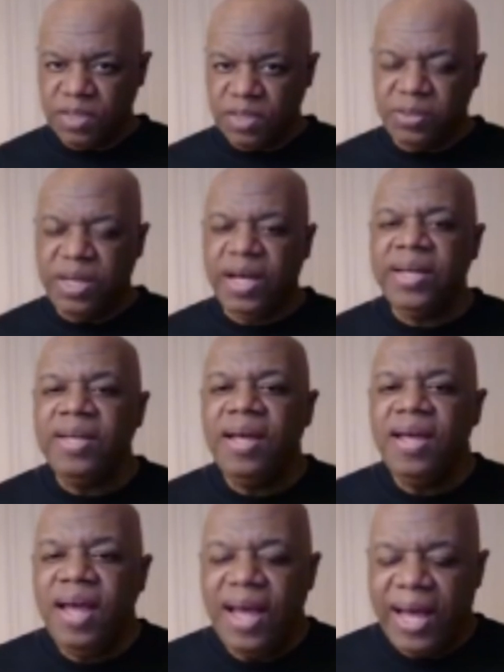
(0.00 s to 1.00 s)
okay?
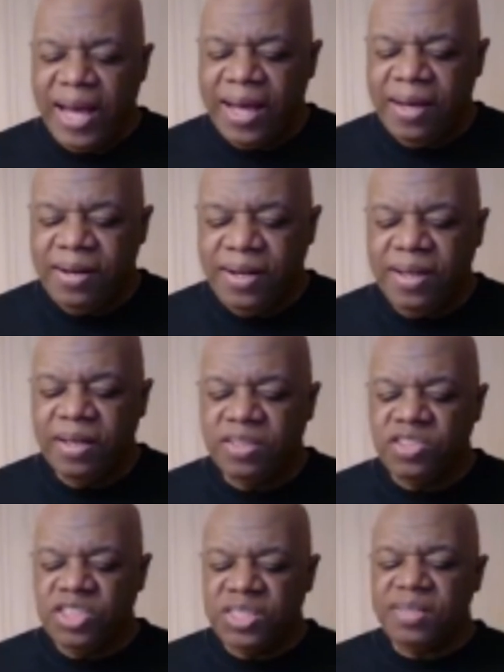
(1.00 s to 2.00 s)
And
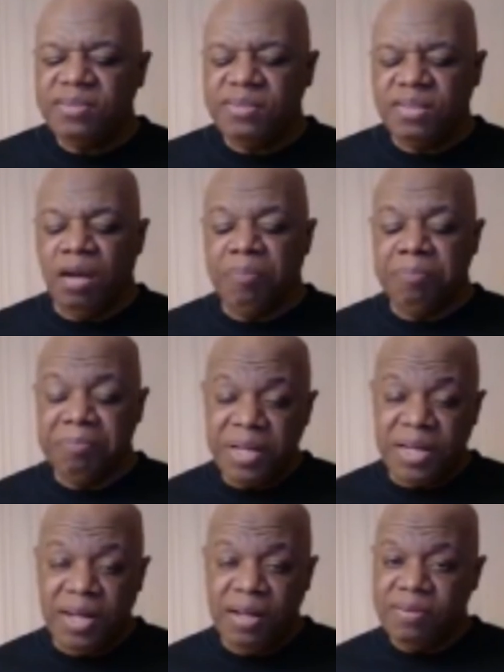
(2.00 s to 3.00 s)
in just a
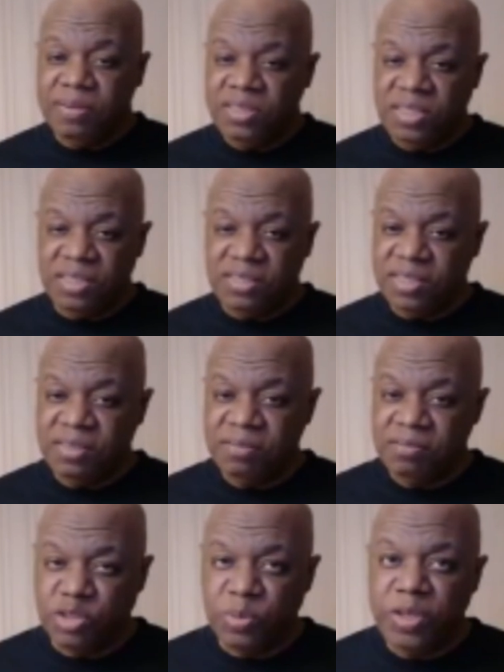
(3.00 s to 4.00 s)
month, just
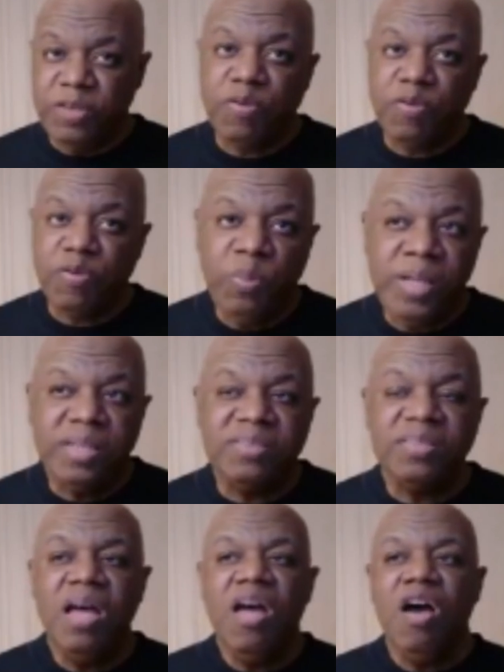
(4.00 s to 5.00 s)
in three to four
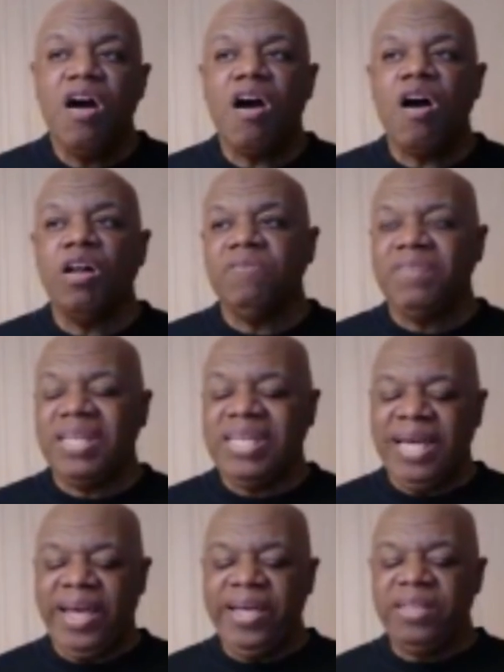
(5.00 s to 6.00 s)
weeks, all of the
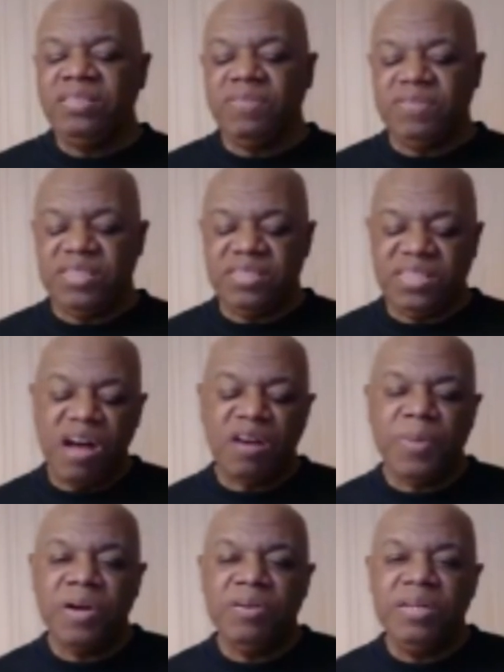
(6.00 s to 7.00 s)
gains of the
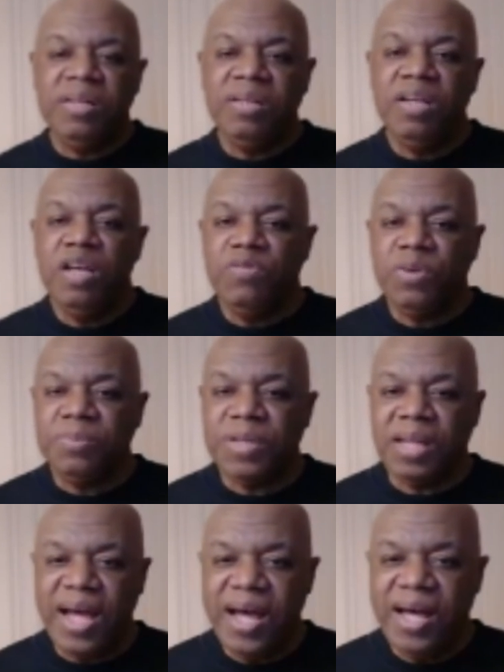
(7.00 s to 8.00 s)
stock market from
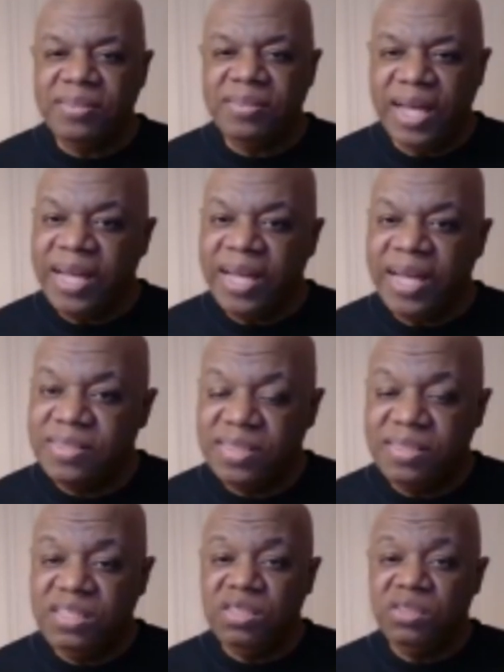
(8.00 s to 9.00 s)
the last eight to
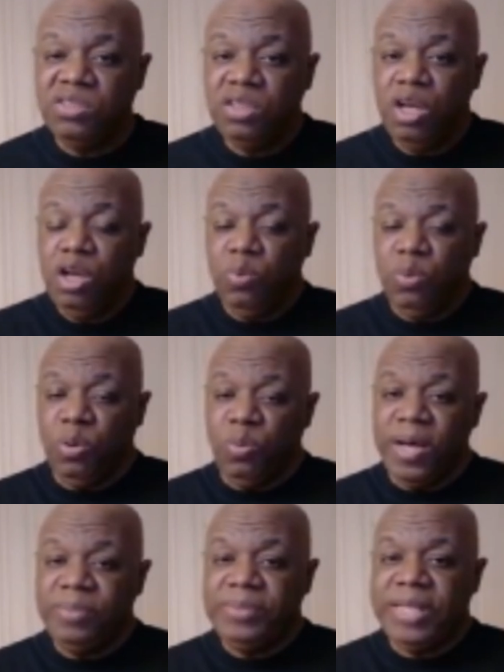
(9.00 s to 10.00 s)
ten years were
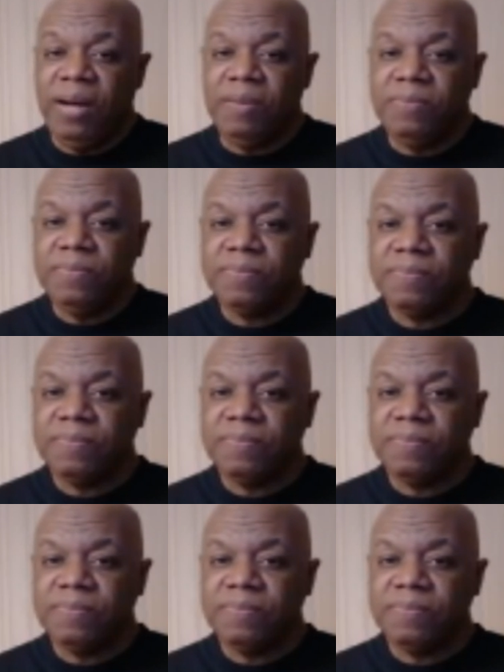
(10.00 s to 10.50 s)
wiped out.